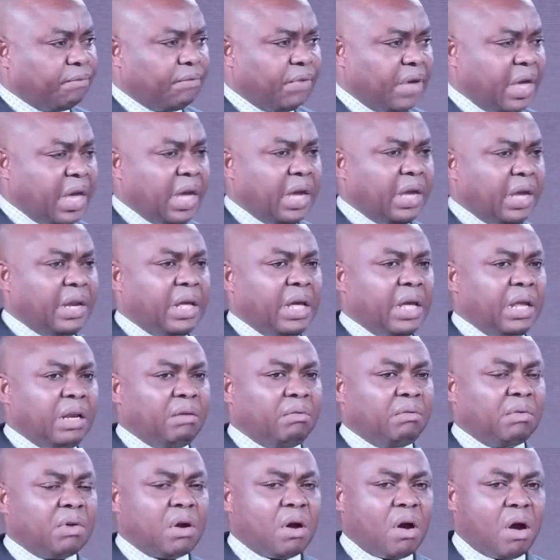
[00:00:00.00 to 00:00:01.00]

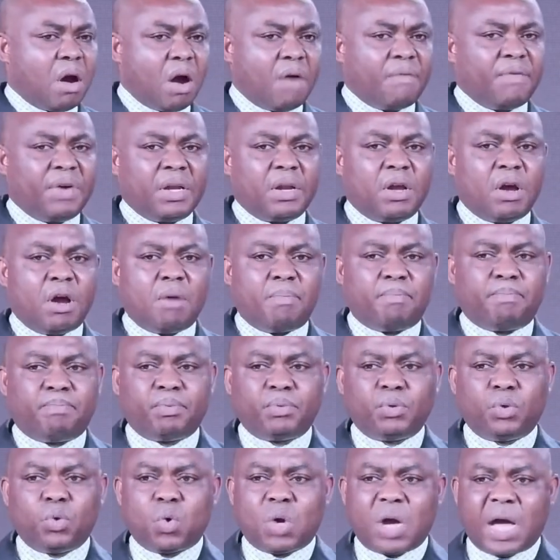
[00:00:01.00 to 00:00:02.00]
hidden, covered
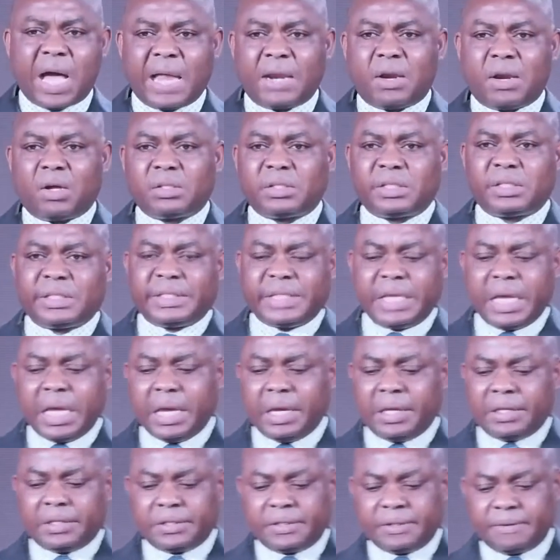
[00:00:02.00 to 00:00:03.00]
up. You cannot
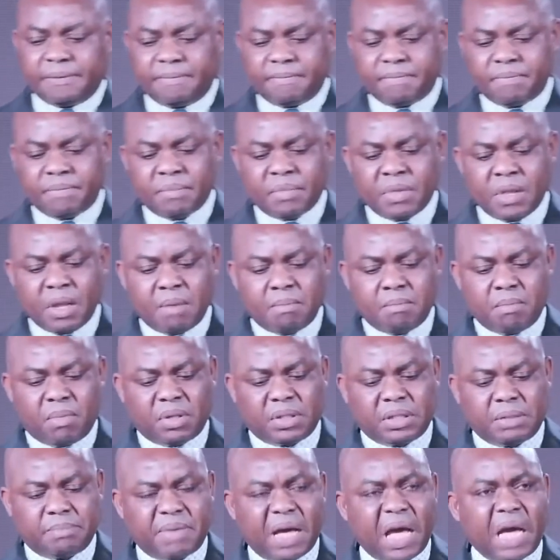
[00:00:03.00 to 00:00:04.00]
see it.
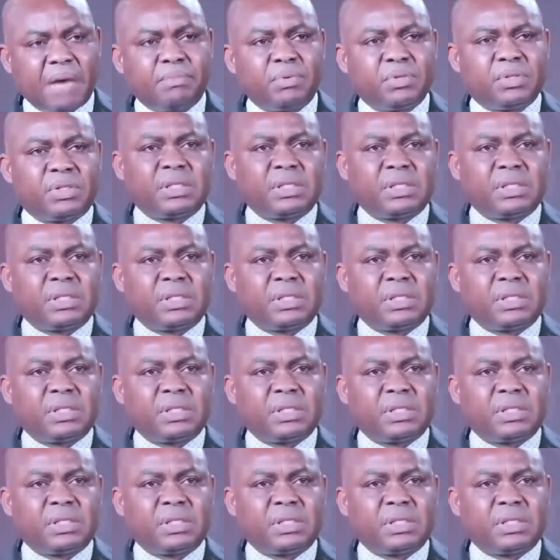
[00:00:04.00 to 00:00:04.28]
But the Bible